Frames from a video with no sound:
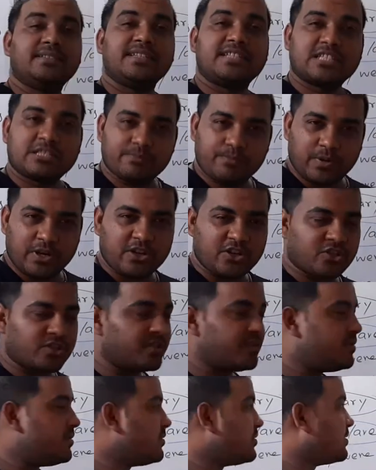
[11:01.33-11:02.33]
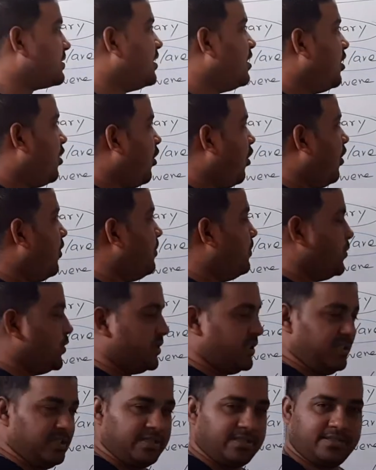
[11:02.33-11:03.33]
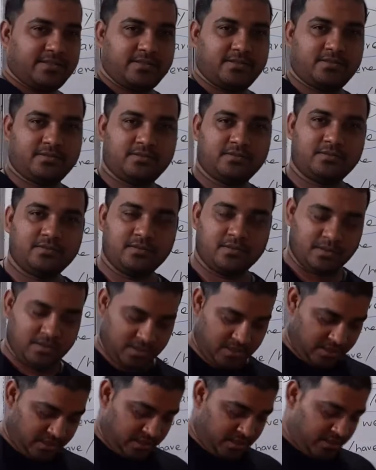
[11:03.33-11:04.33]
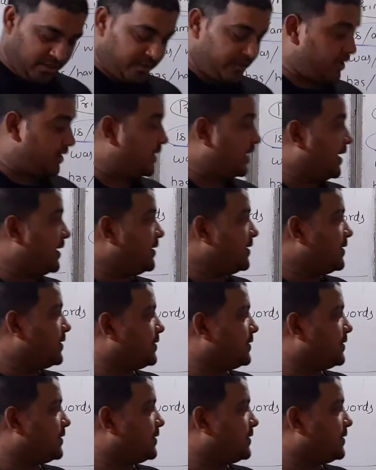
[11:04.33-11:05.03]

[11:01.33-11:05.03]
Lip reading: expressions of modals. Till then,